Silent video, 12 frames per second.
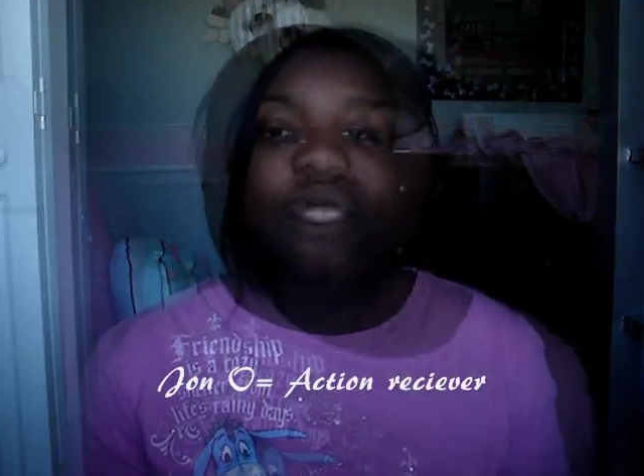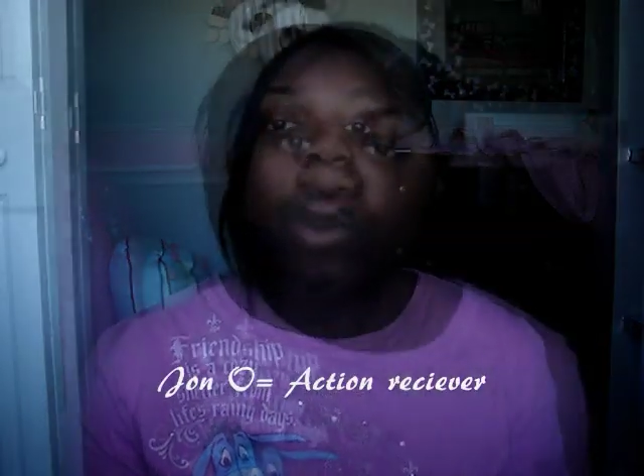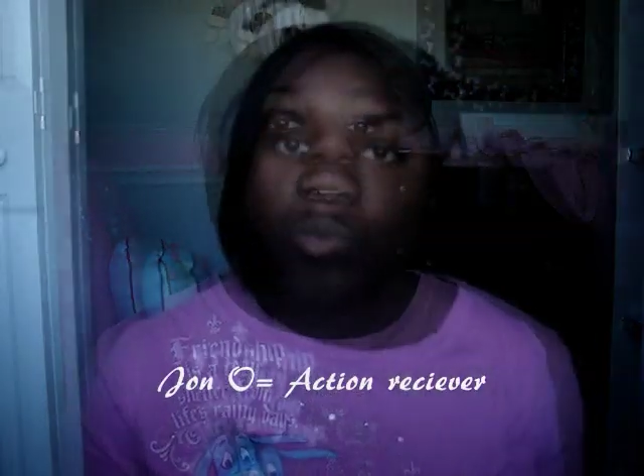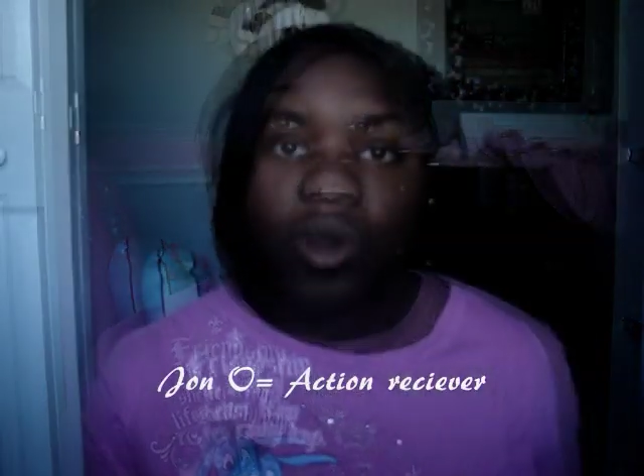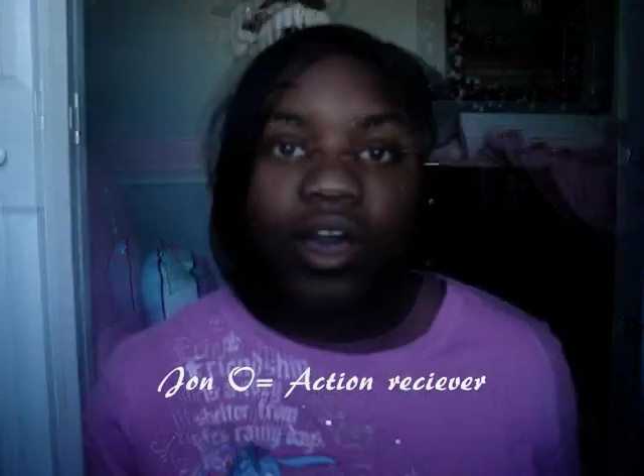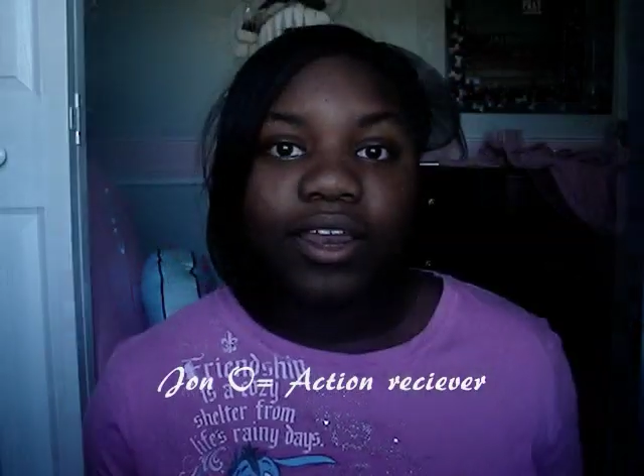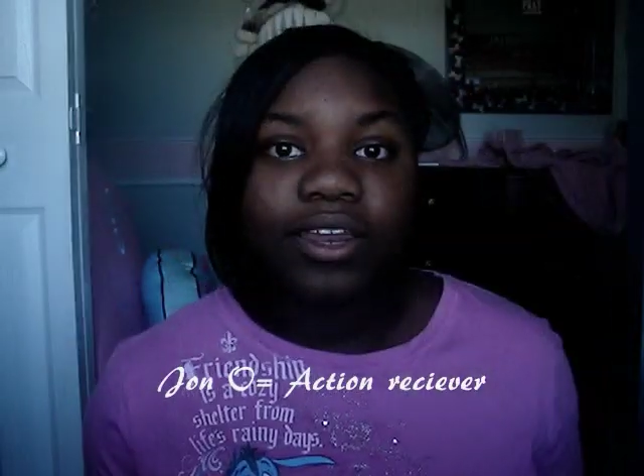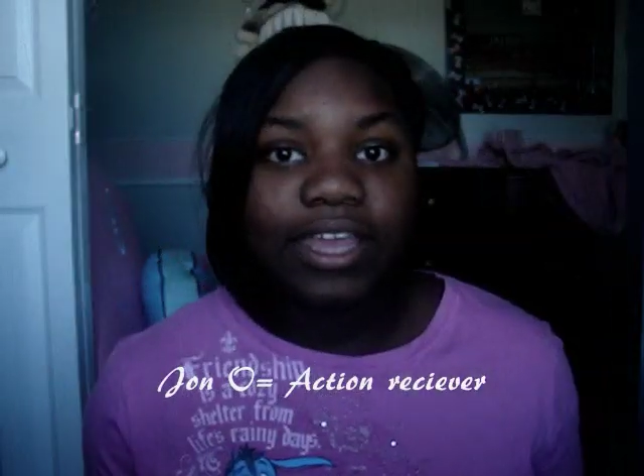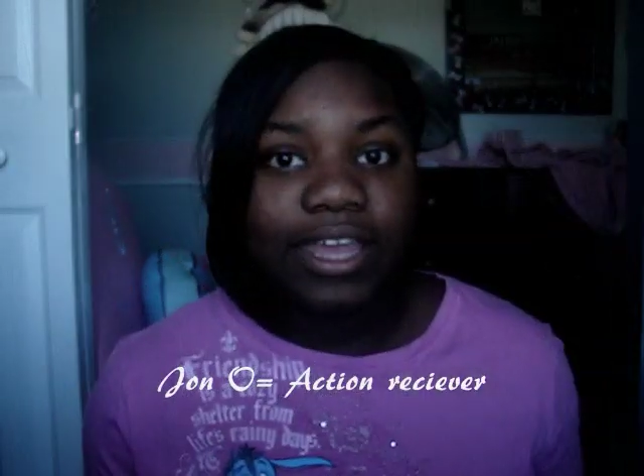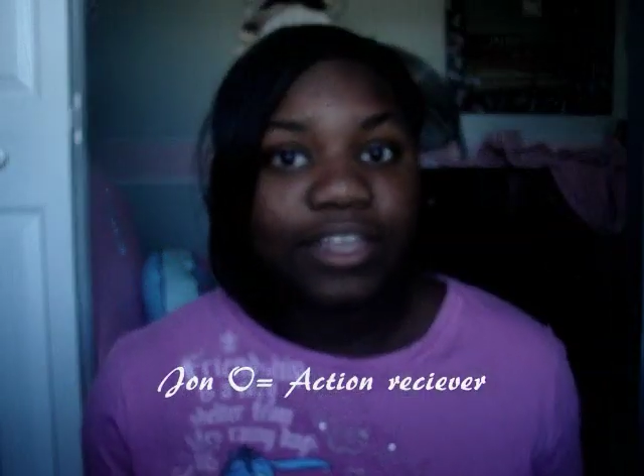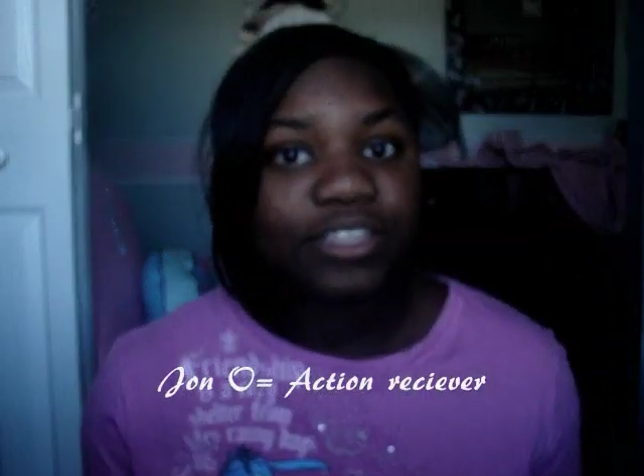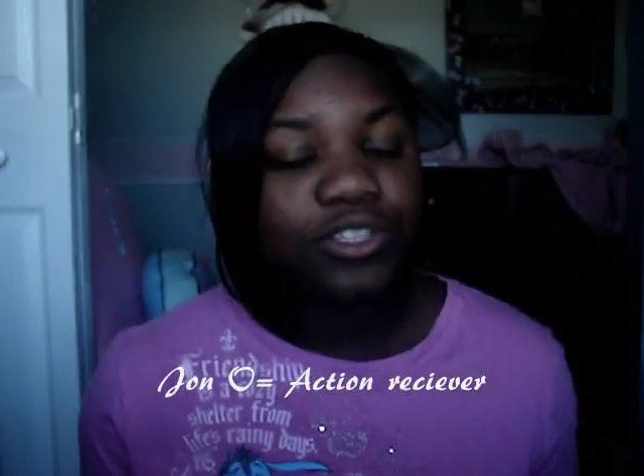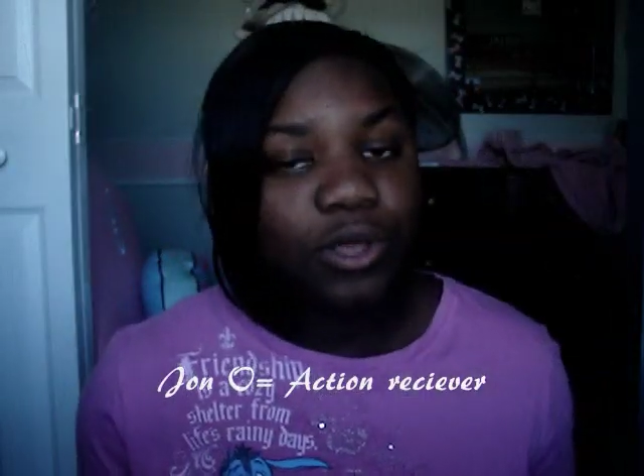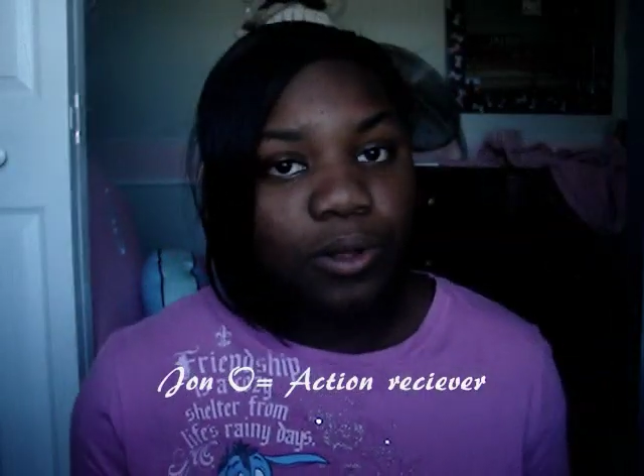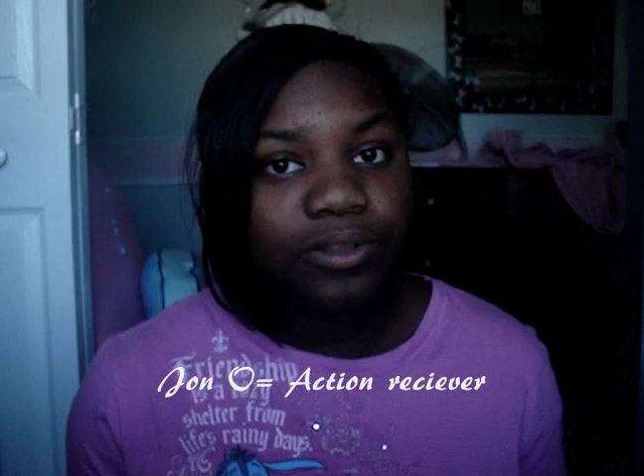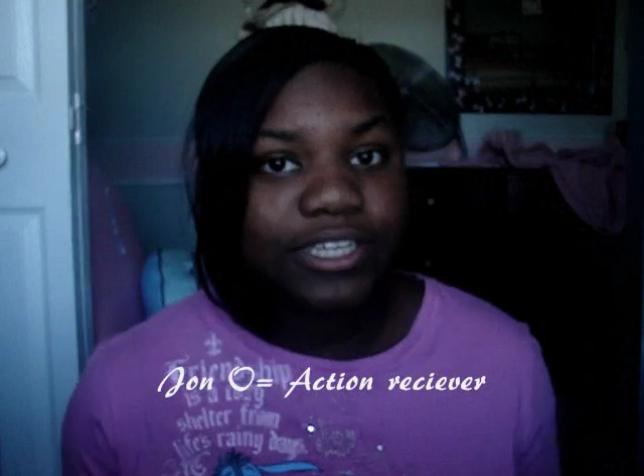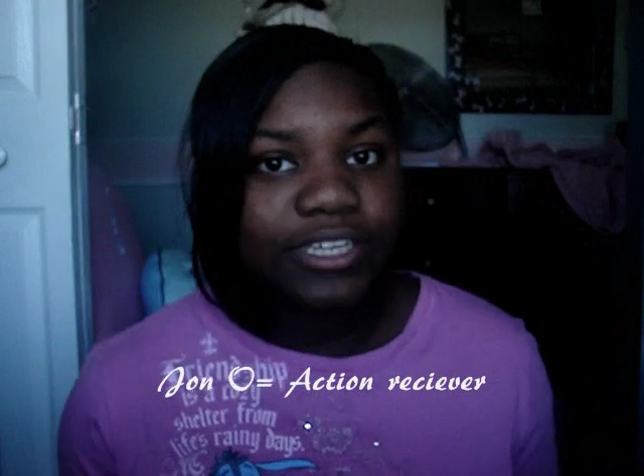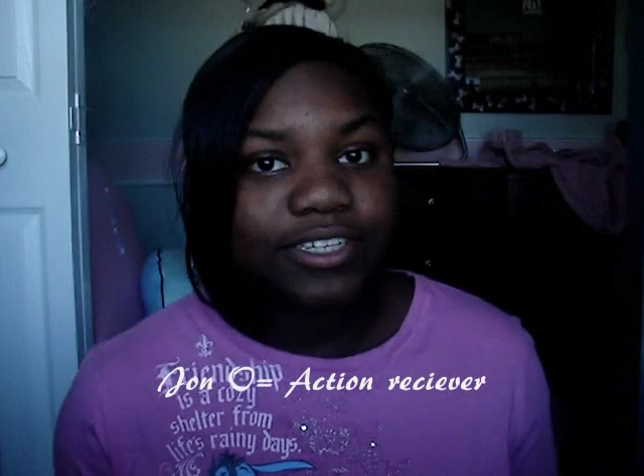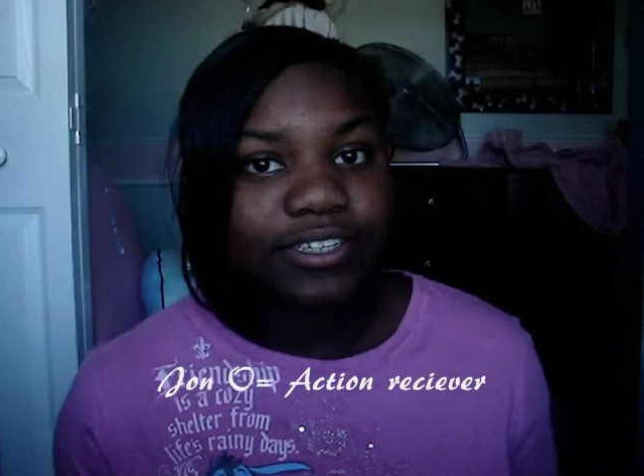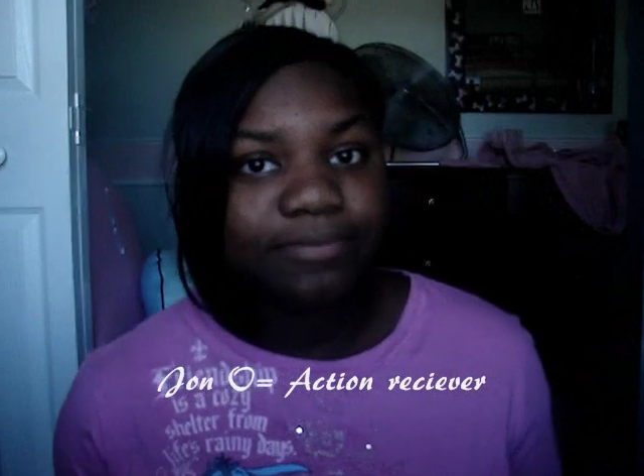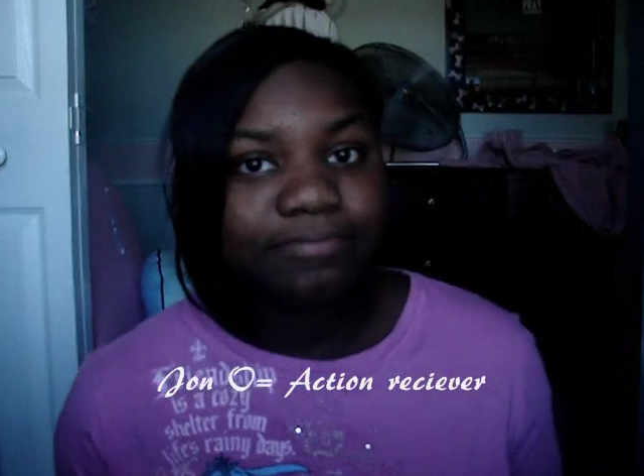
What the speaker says: the one getting scolded.